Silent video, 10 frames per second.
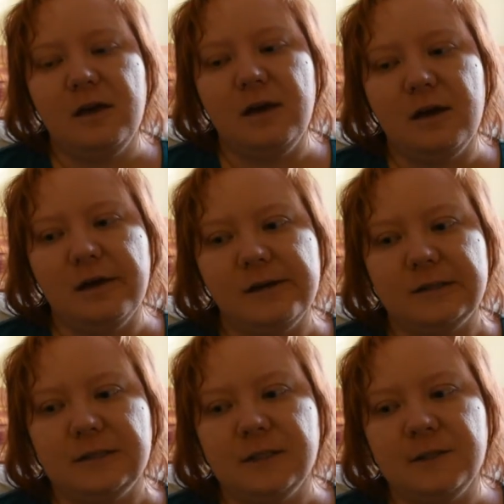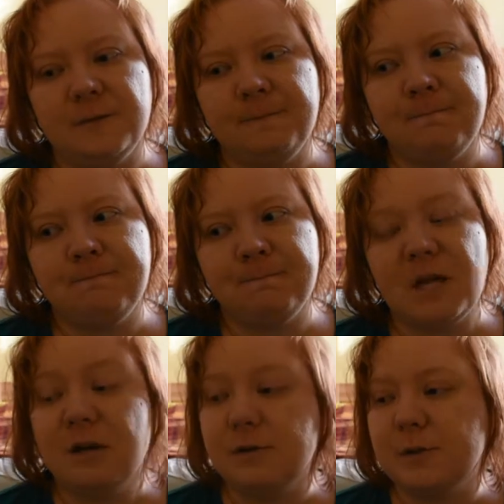And
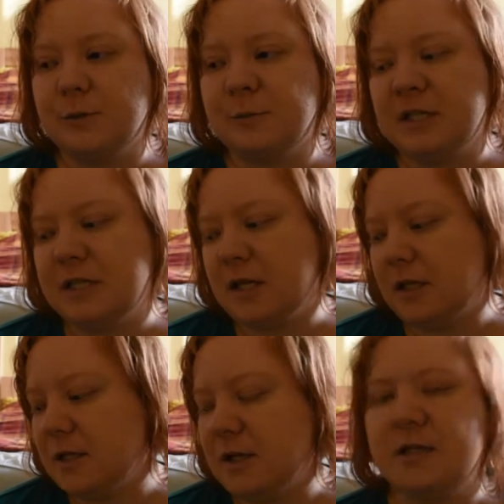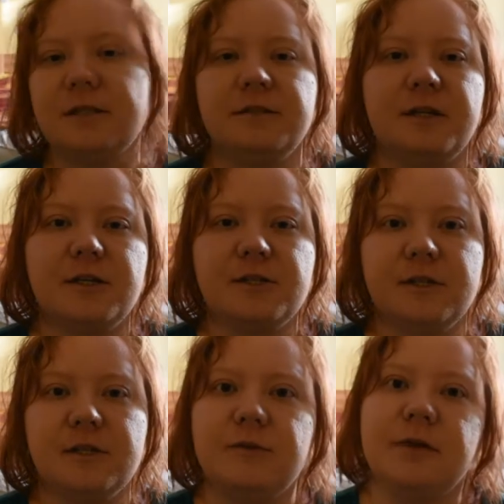I also admit that I didn't
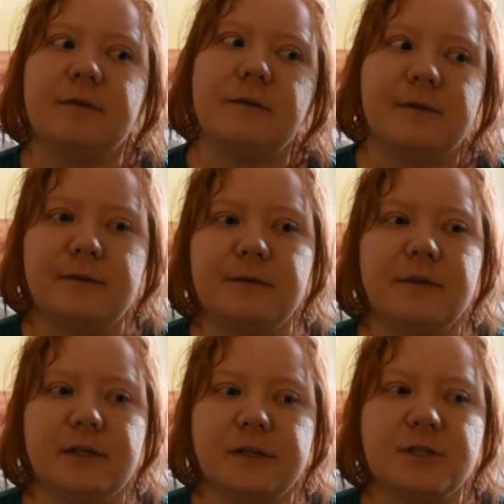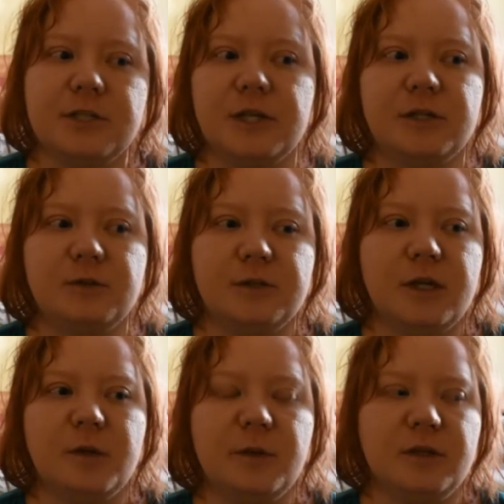actually agree with everything that she had to
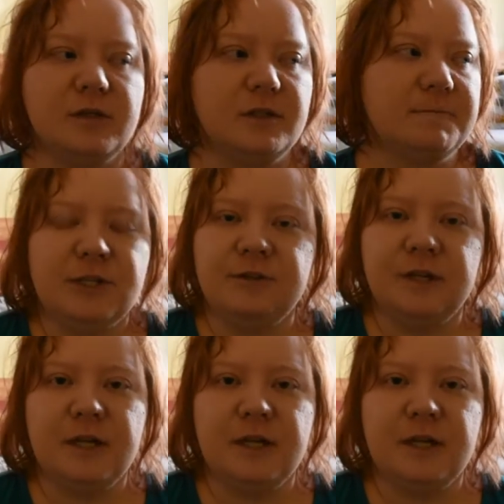say, but generally